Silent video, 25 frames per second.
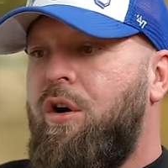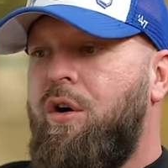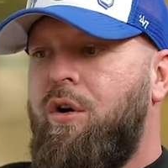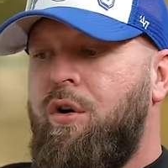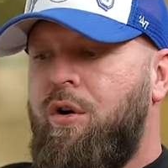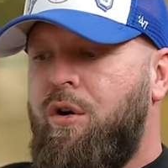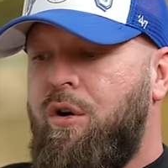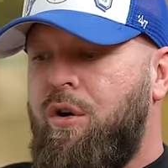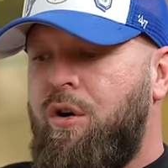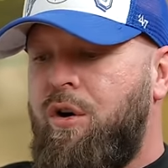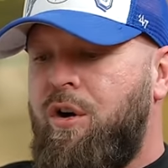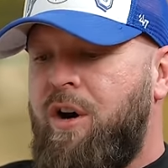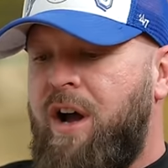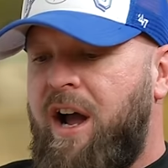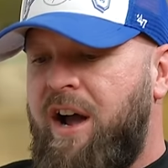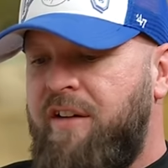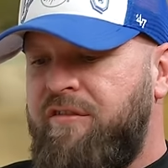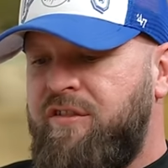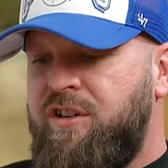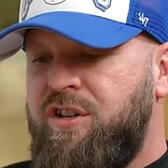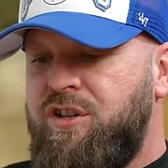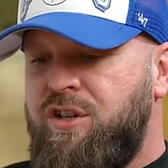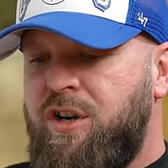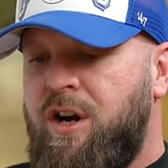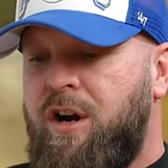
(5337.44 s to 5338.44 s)
Or
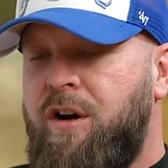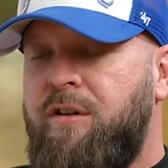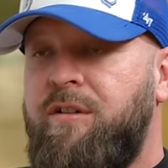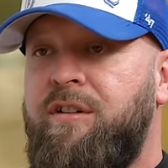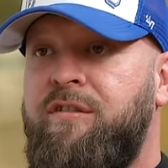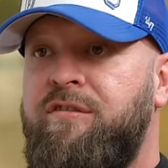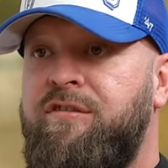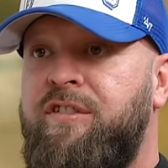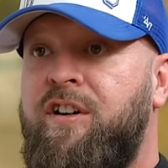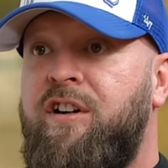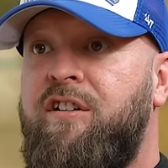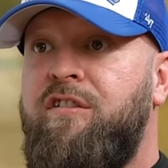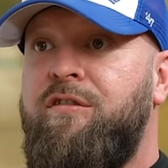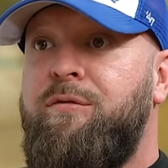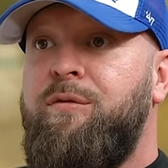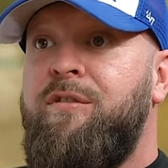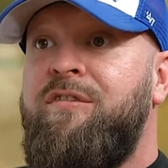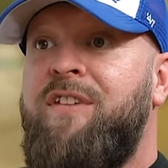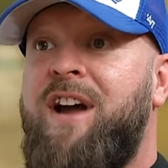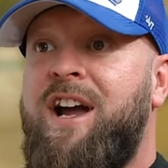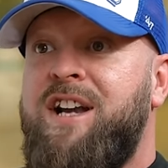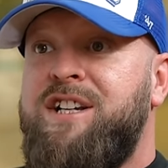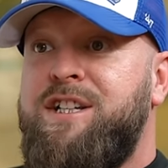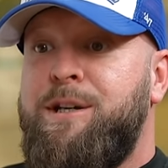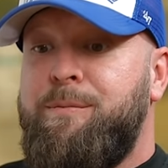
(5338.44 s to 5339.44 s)
have the child involved
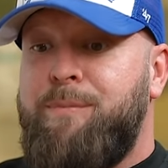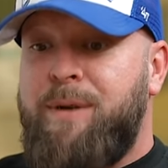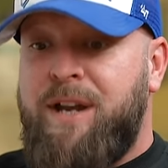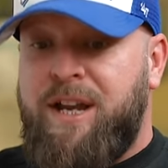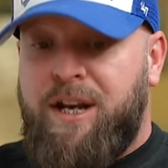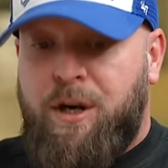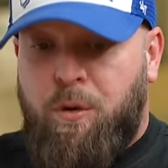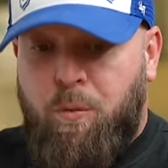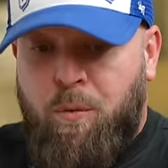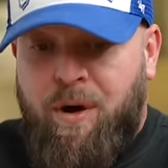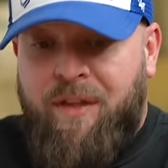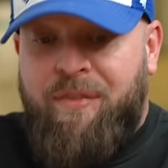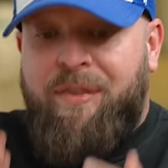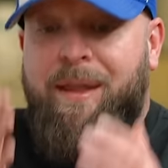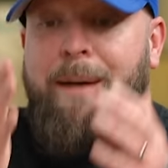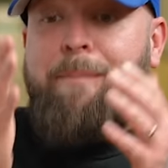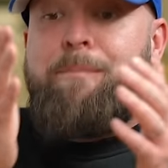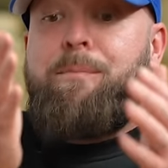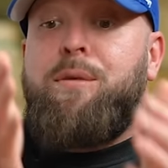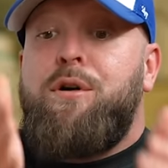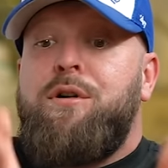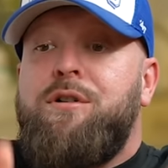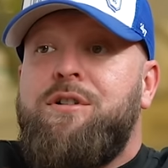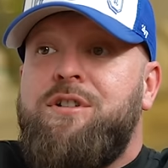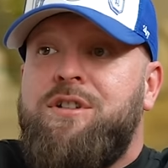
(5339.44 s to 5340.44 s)
with actually being the one
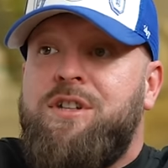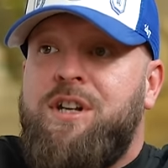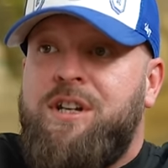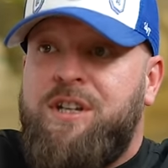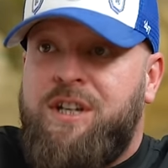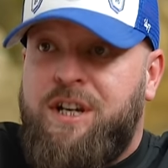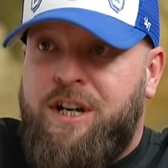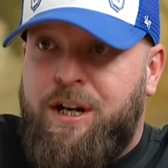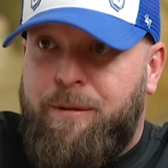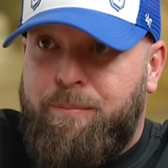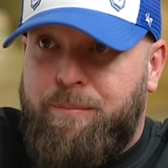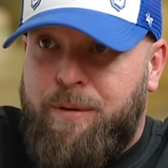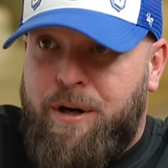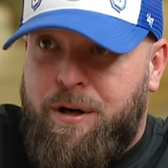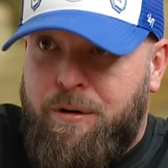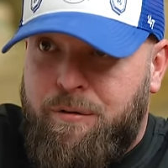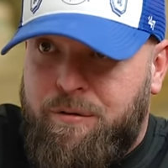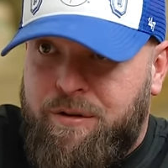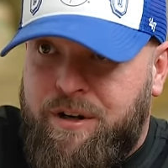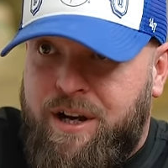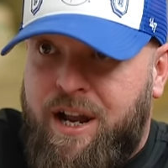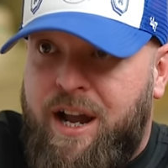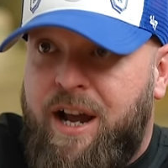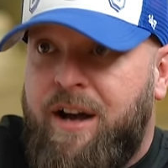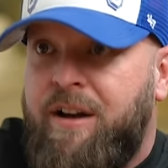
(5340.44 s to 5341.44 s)
that puts the dinner
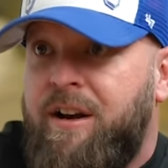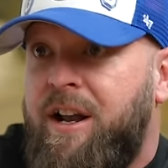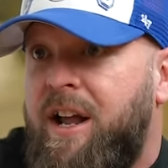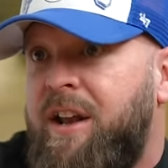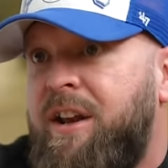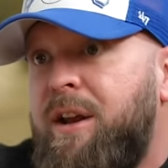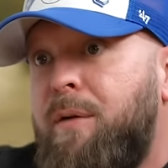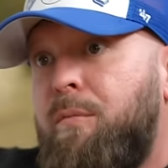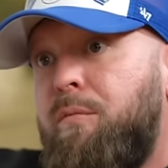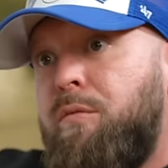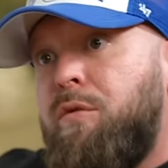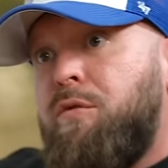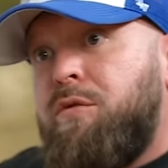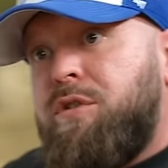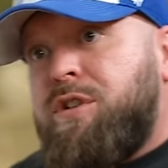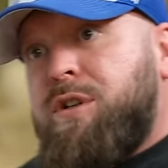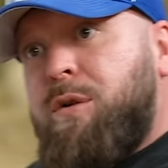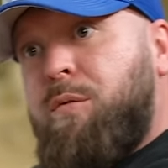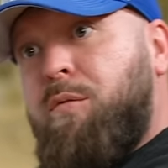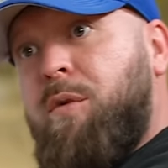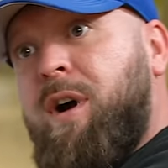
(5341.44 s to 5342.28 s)
bowl down and then walks